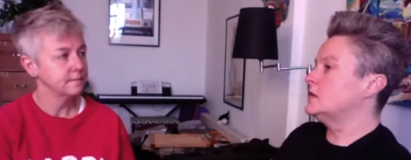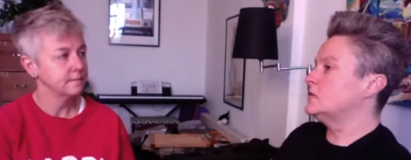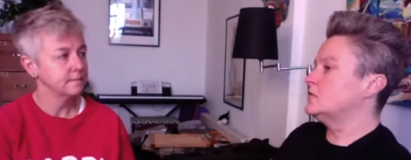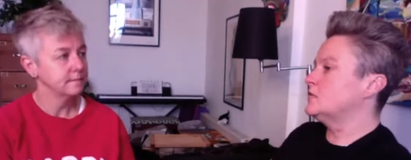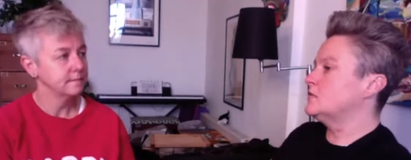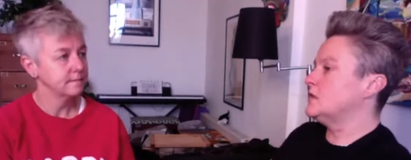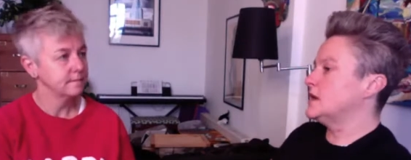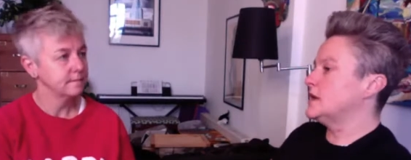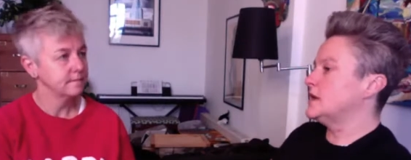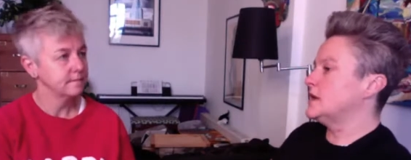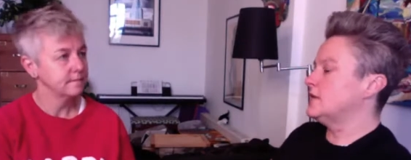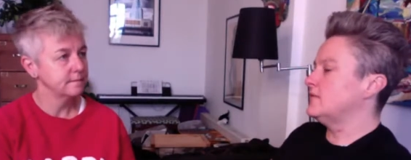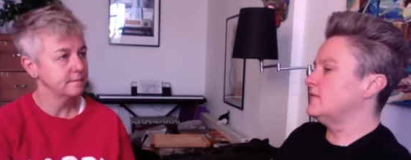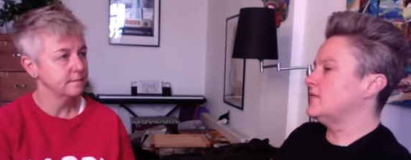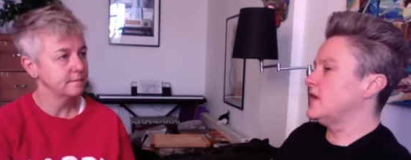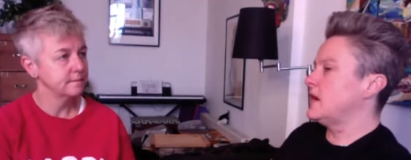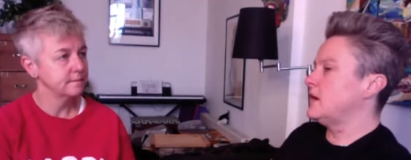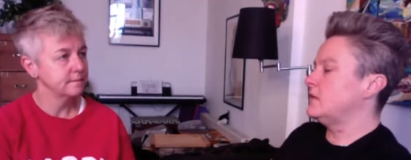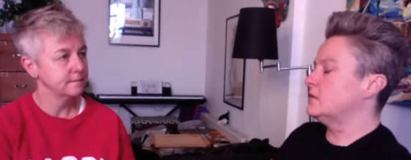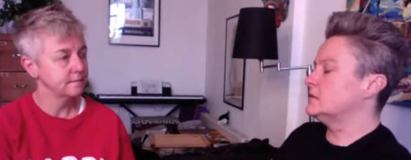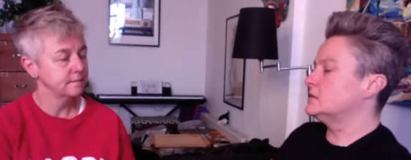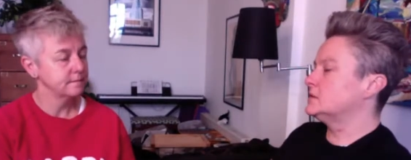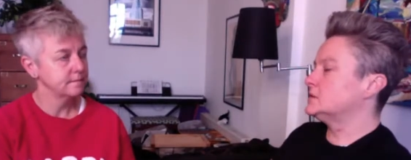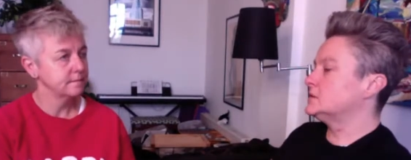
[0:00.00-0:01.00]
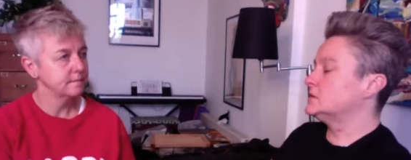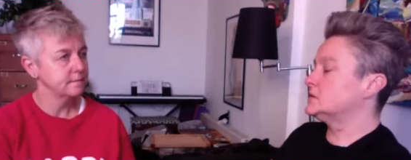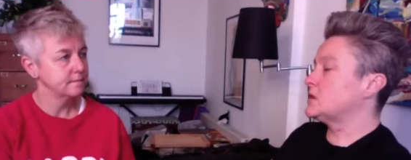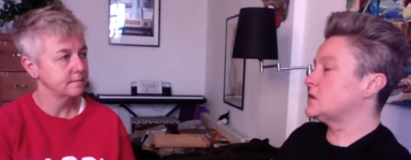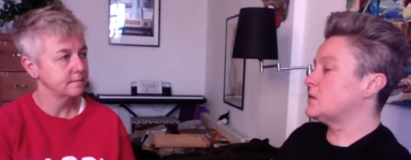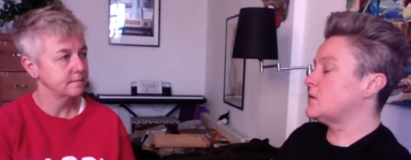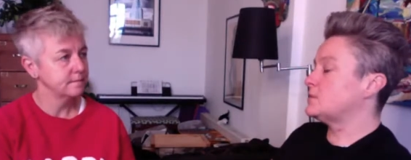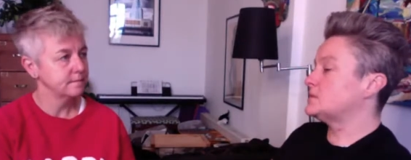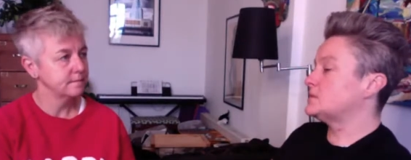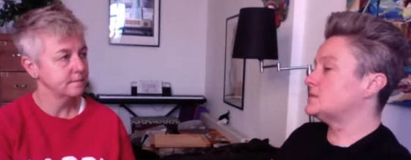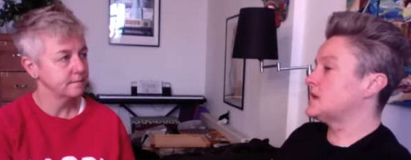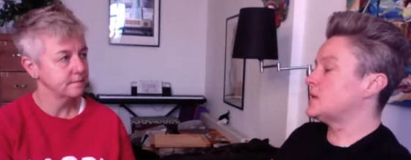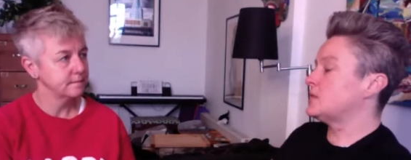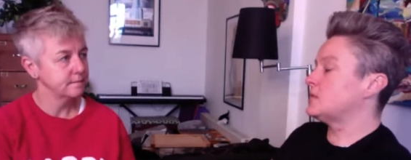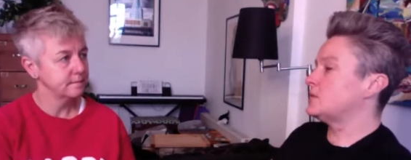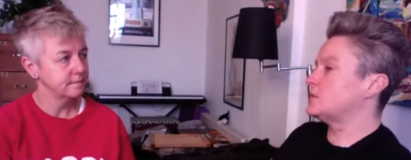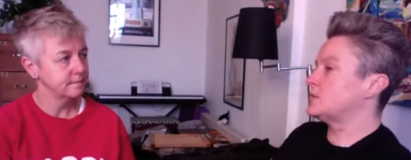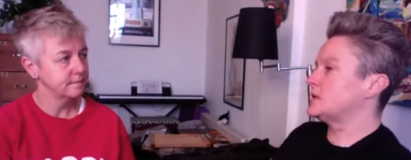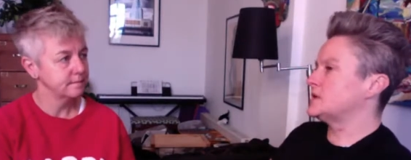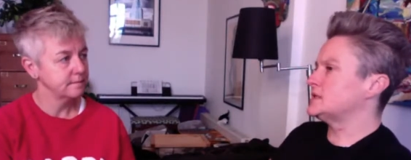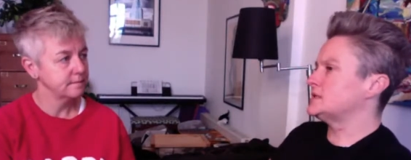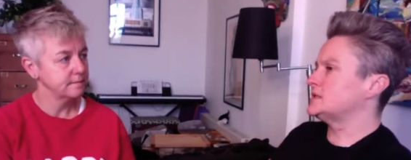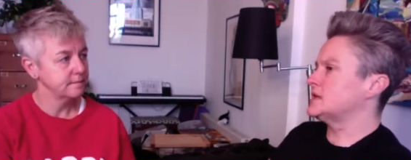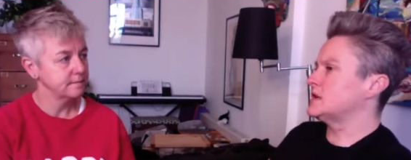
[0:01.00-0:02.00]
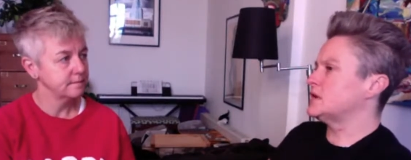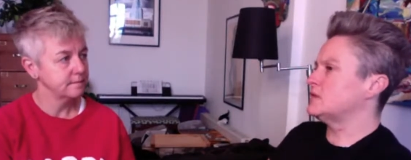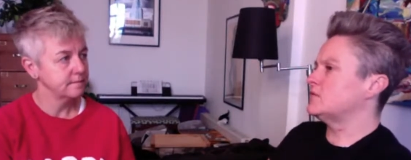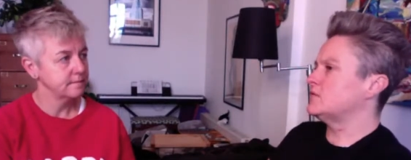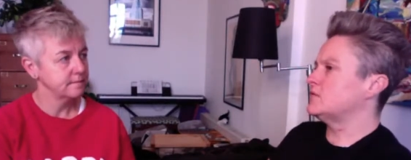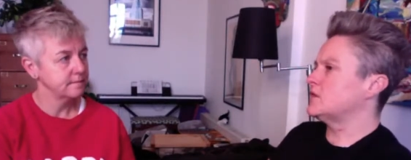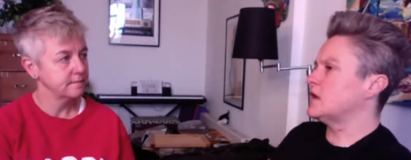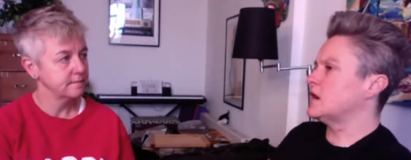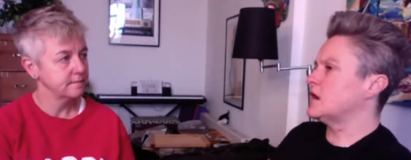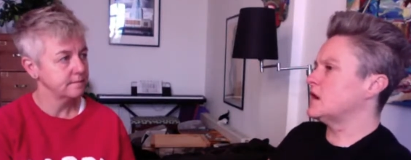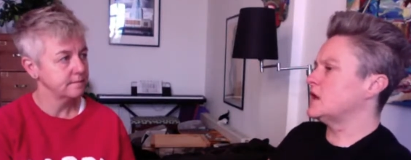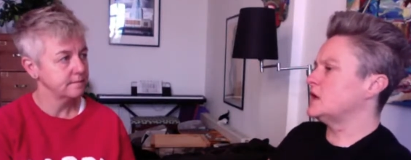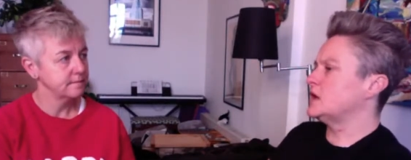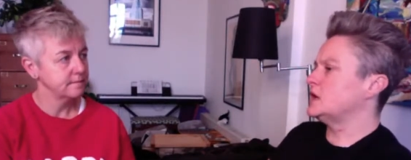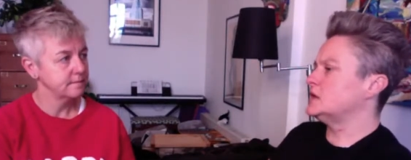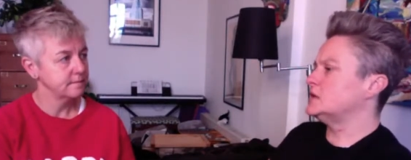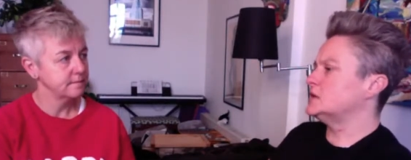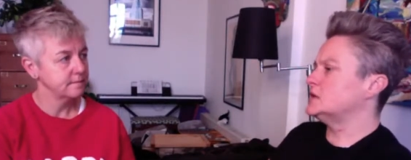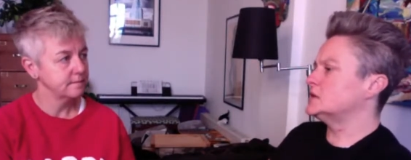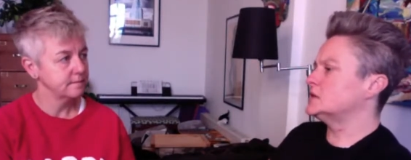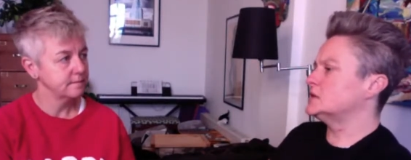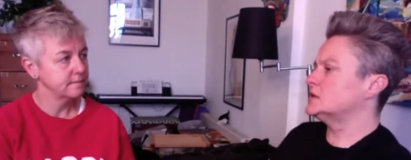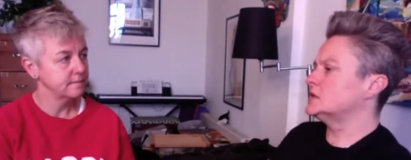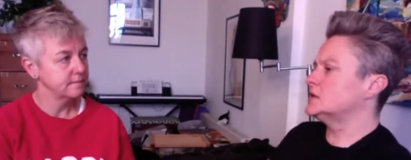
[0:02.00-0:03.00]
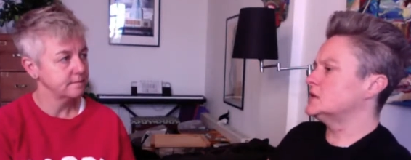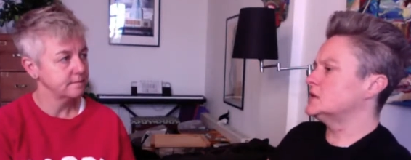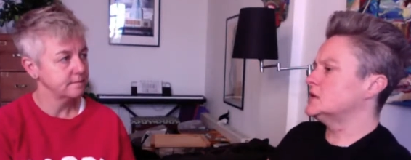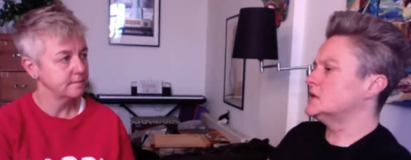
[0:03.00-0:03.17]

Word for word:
Speaker 1: really felt so upset with myself that I had